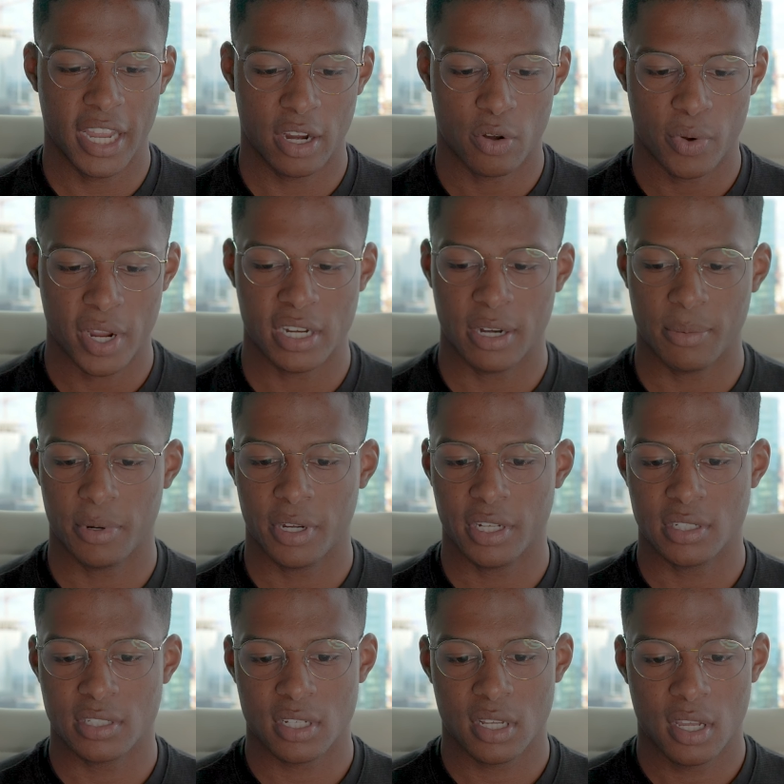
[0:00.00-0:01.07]
in great
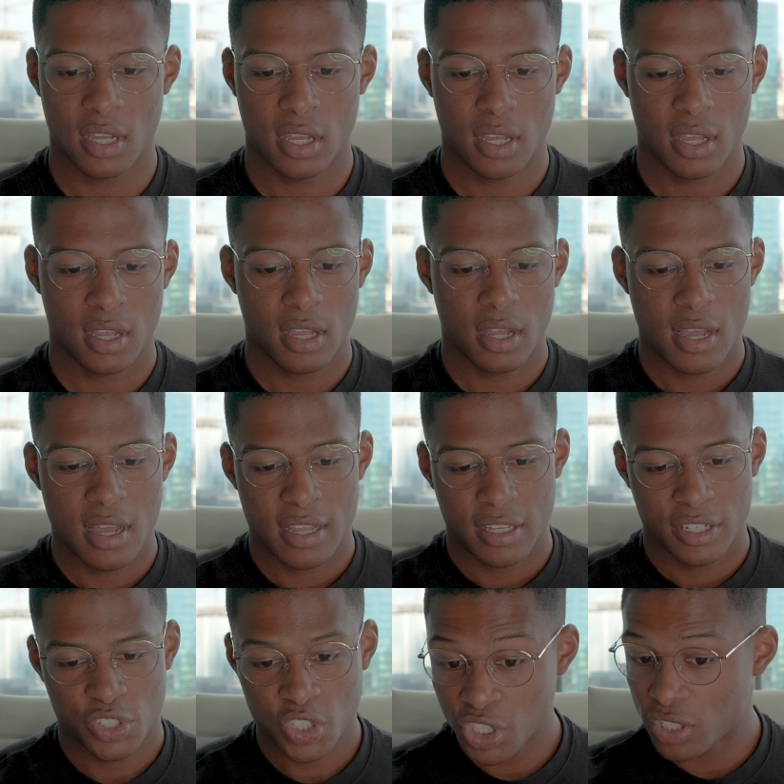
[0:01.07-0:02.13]
neighborhoods,
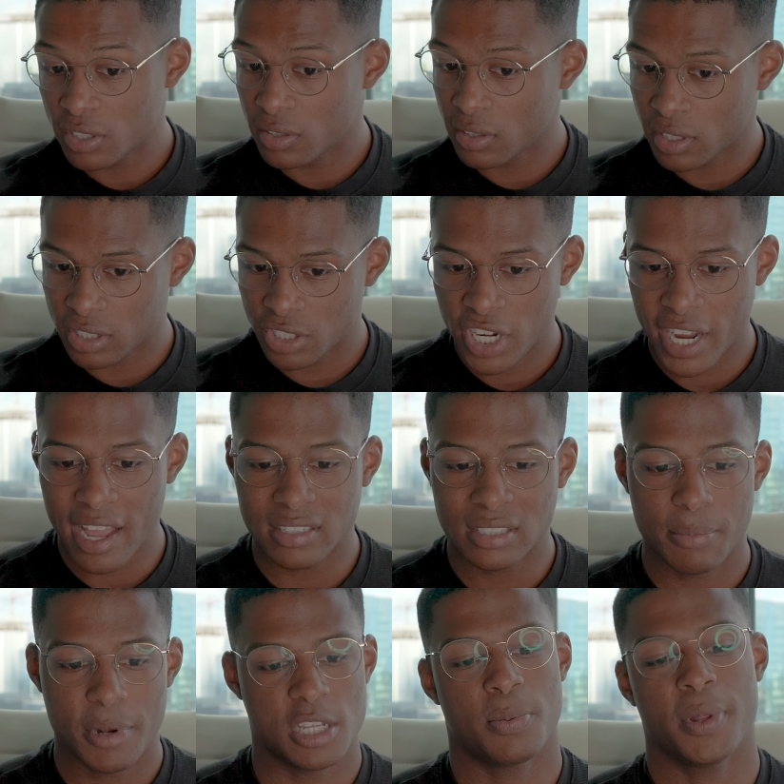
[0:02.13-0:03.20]
just check out
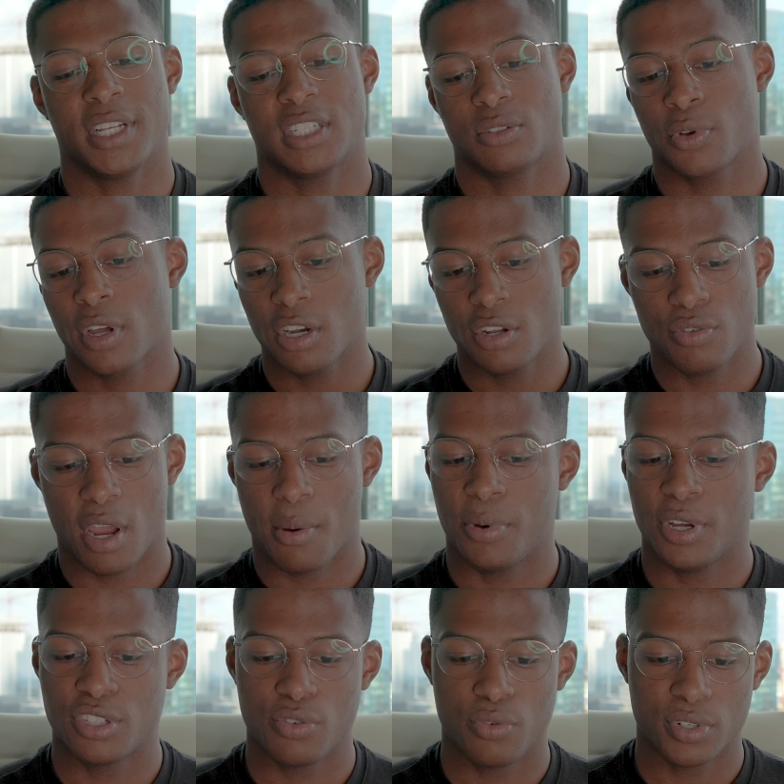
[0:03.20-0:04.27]
some of these places. We're gonna do
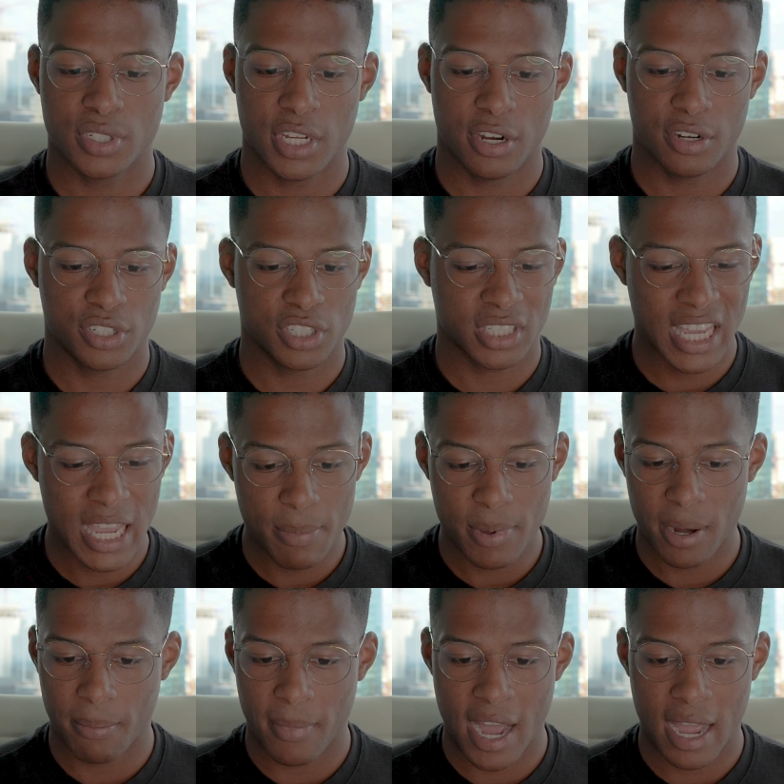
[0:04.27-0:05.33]
neighborhood tours here. Just keep it
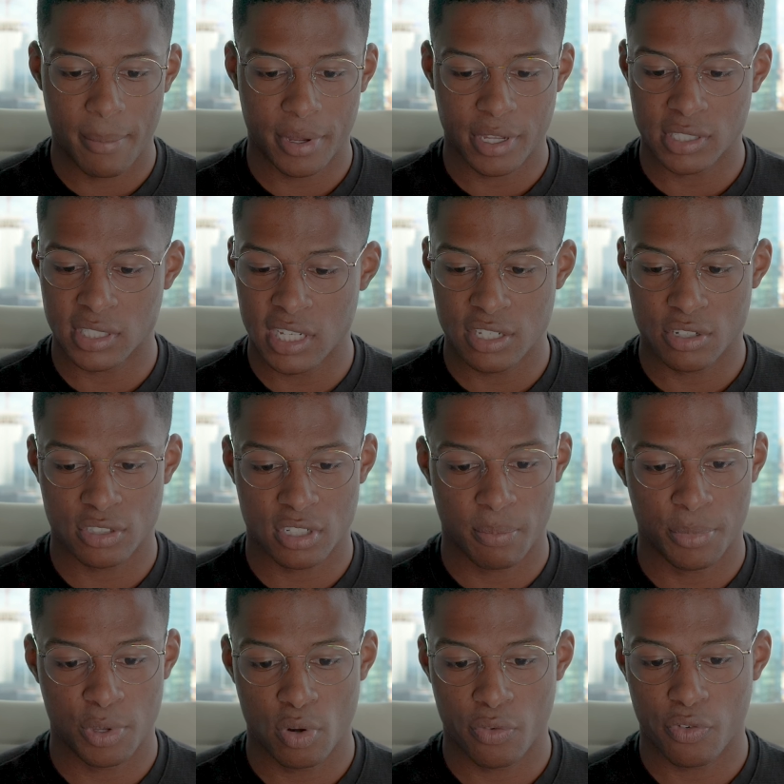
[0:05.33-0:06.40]
in mind because these are
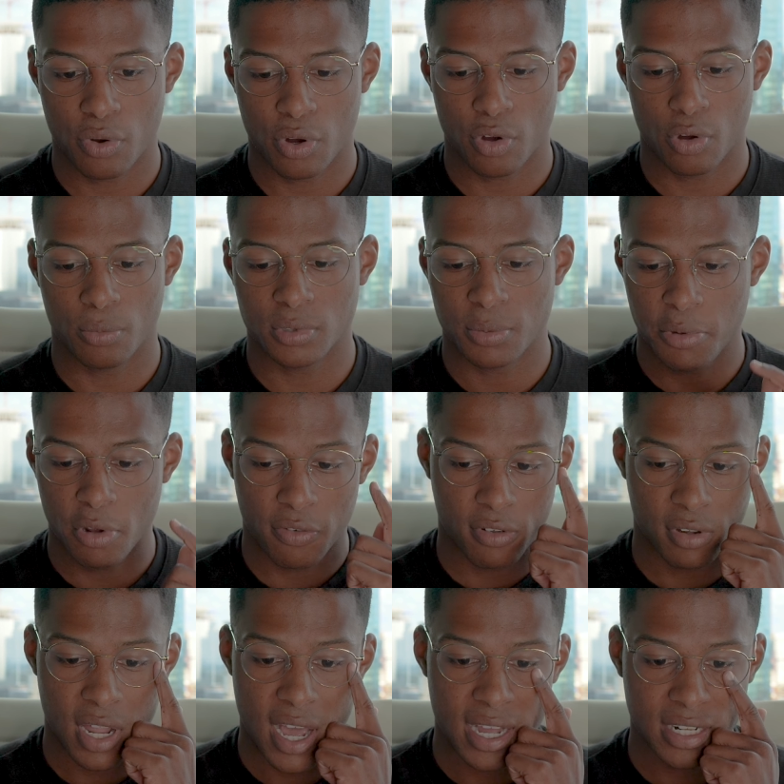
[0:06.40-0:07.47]
some beautiful homes,
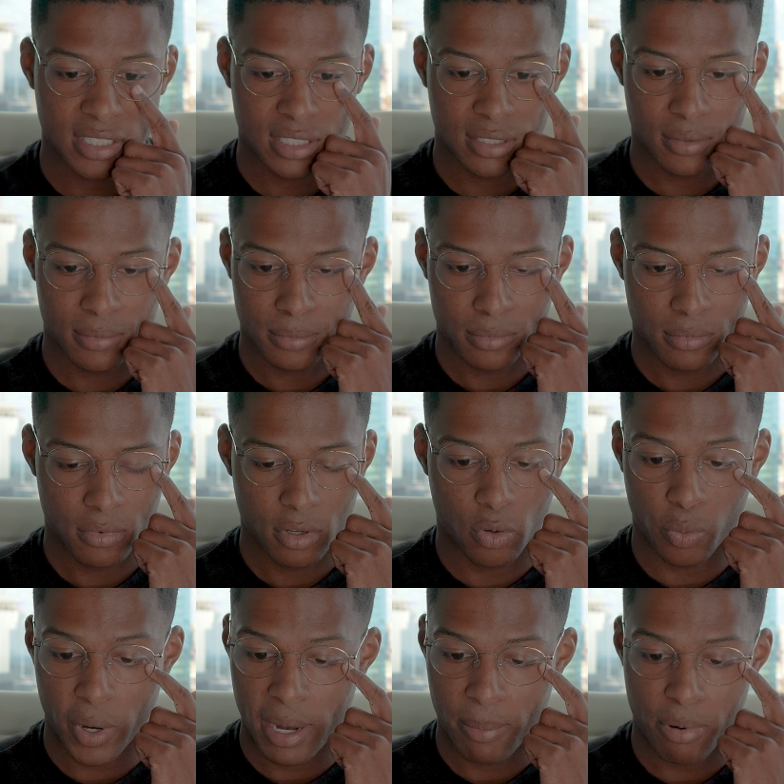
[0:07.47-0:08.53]
beautiful lots,
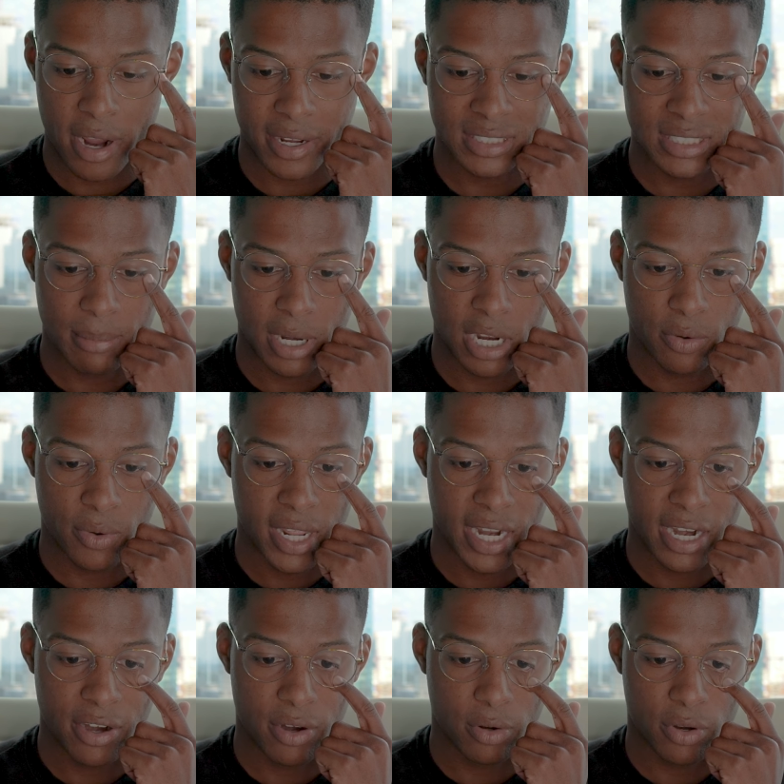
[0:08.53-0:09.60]
great proximity, great
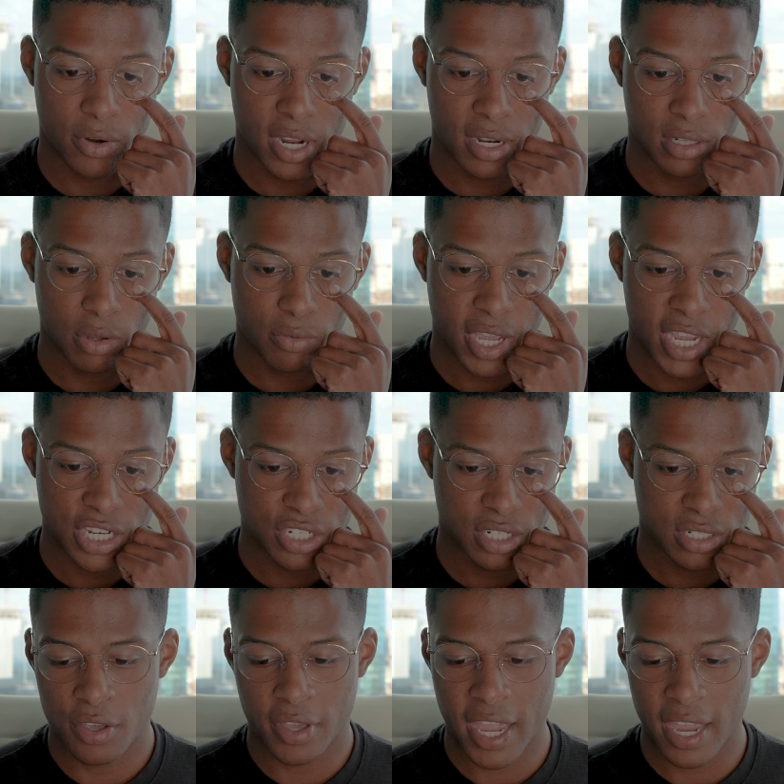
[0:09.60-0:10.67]
air, great
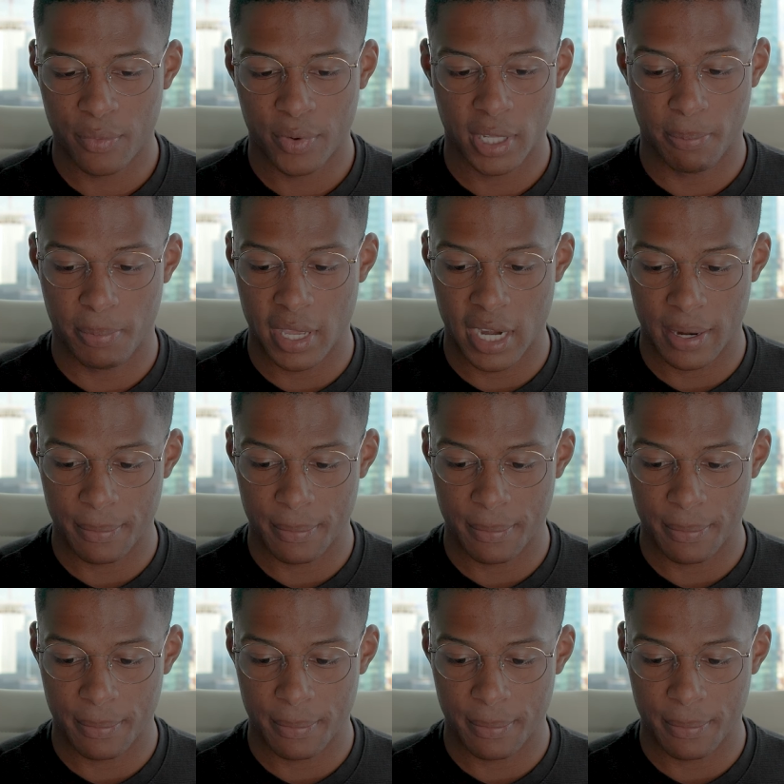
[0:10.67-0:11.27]
location. You can't really beat